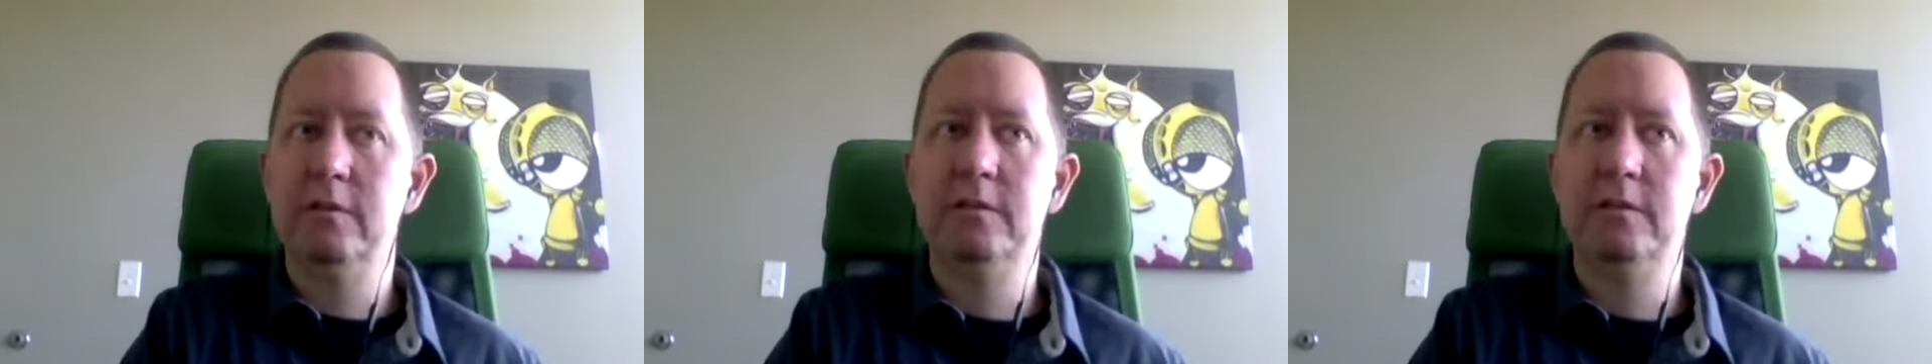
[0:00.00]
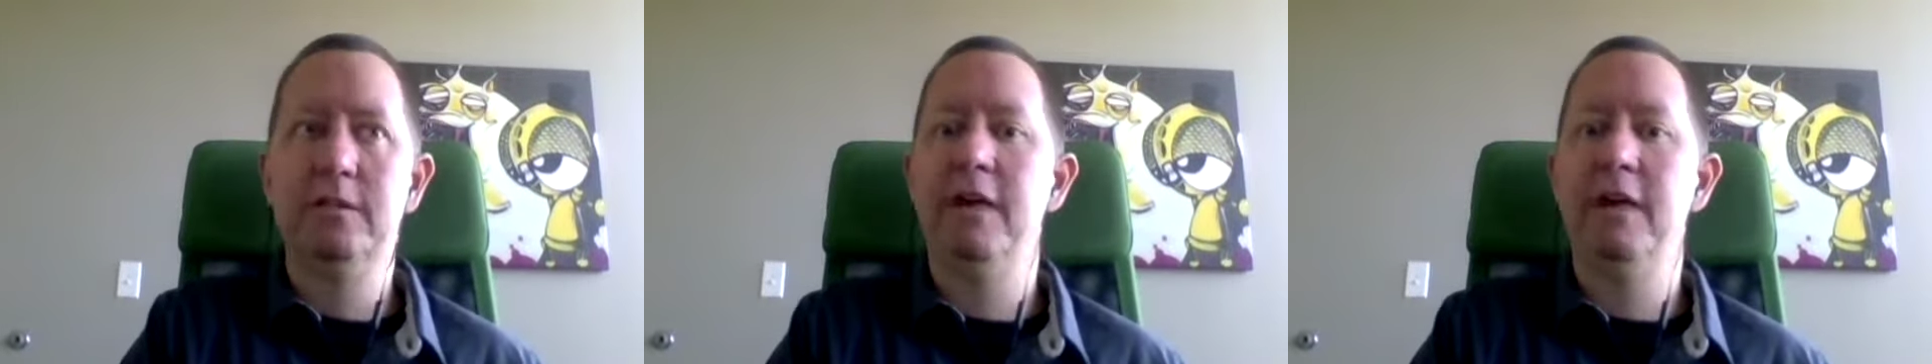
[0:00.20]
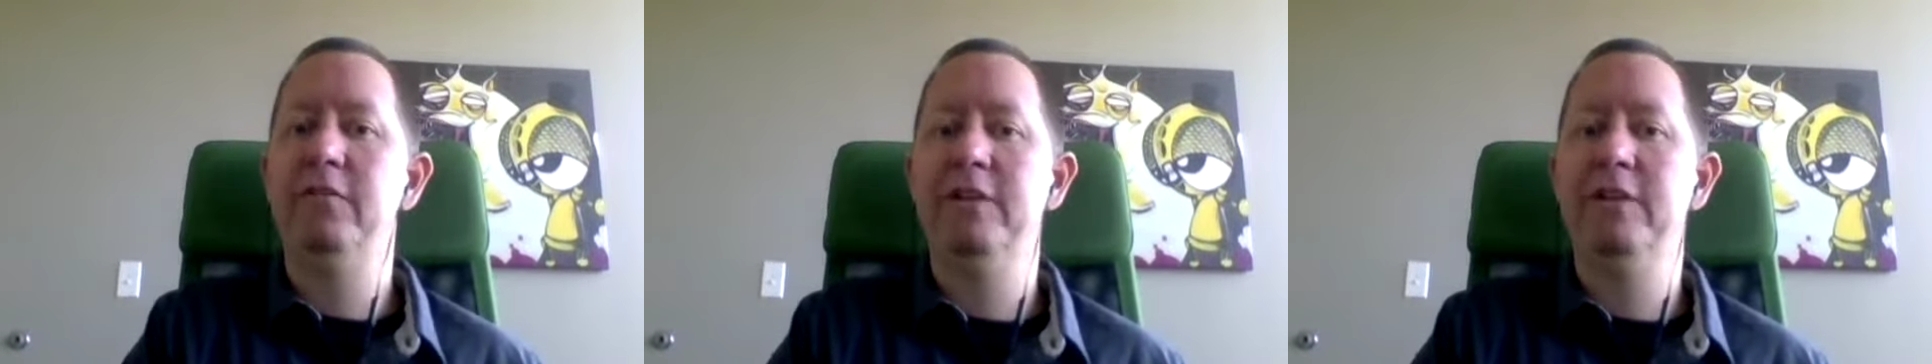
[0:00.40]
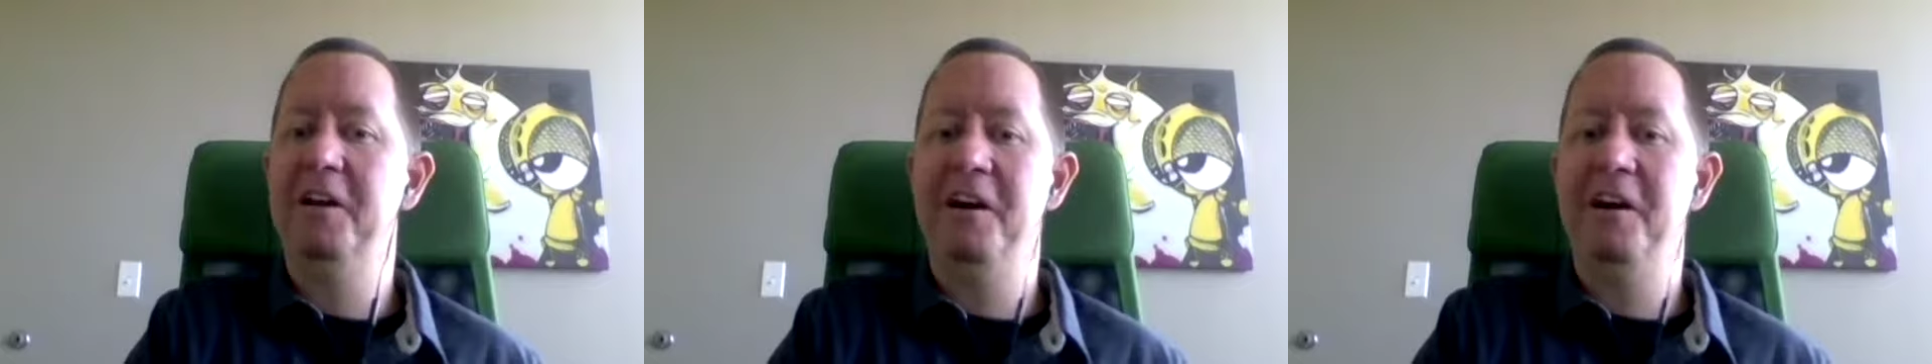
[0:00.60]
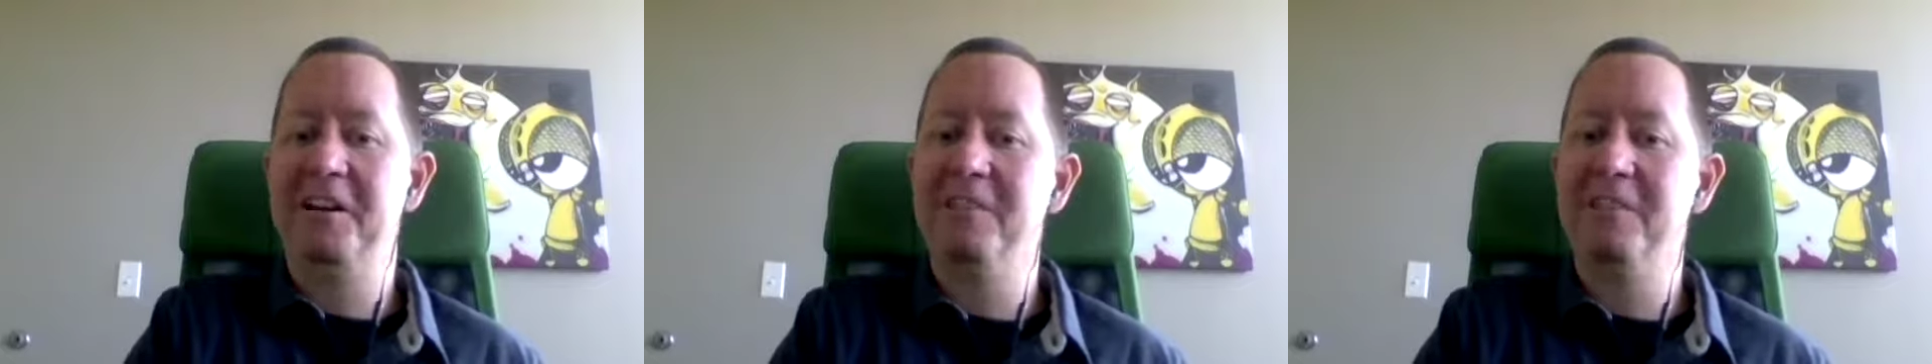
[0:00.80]
It's definitely
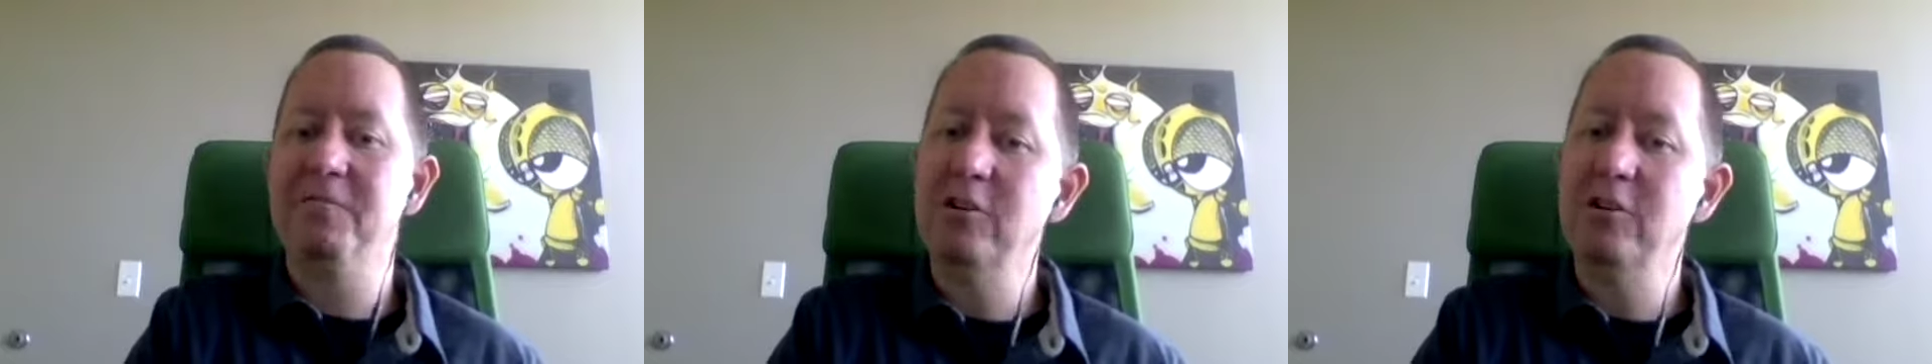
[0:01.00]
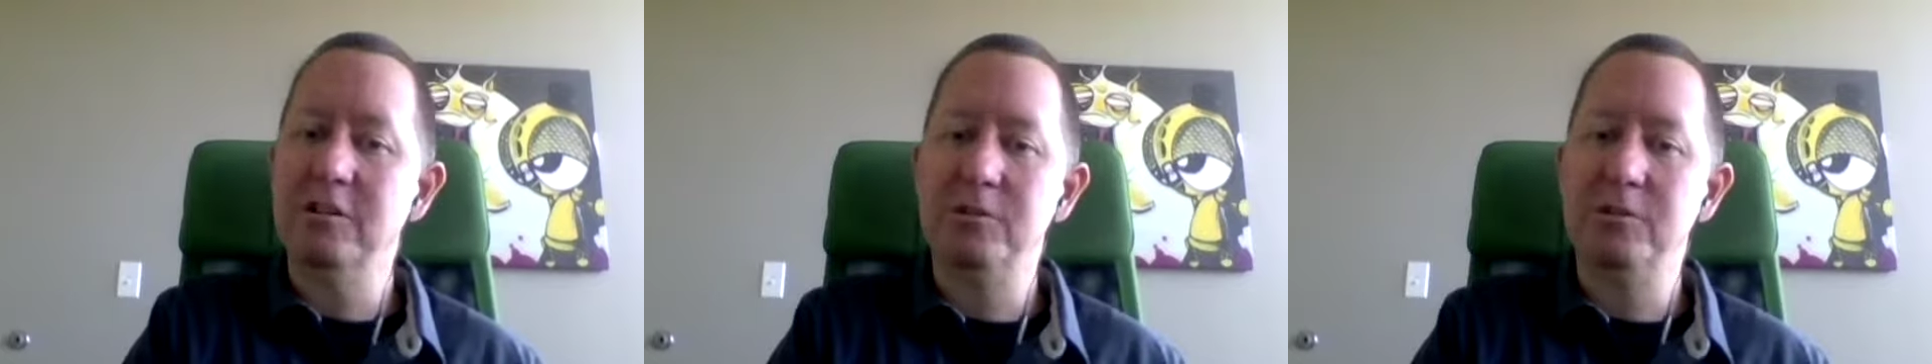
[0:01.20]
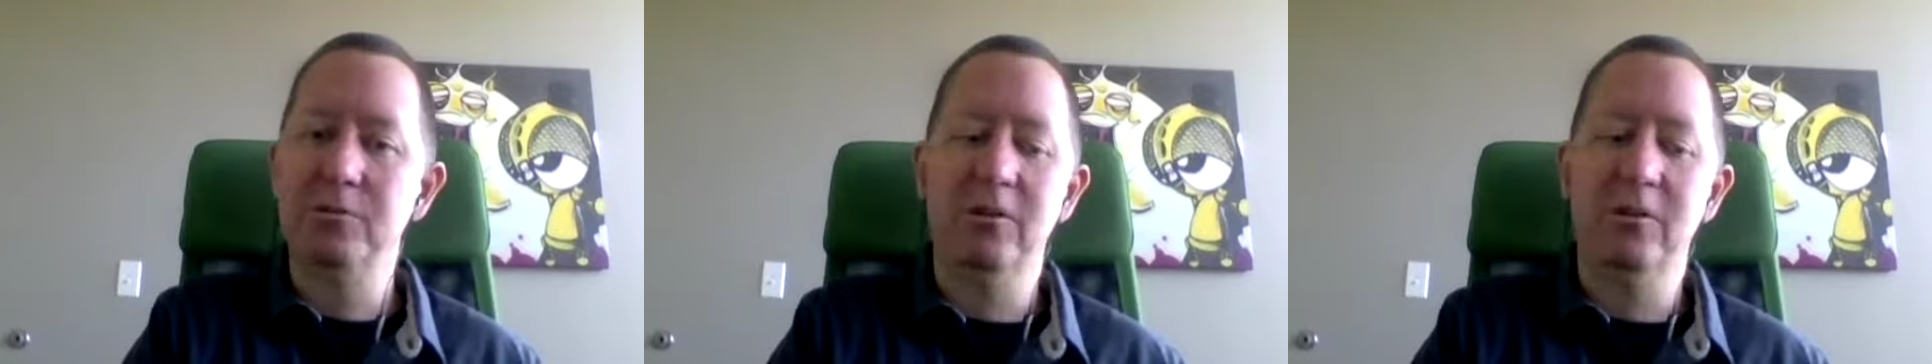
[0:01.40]
not a conversion tool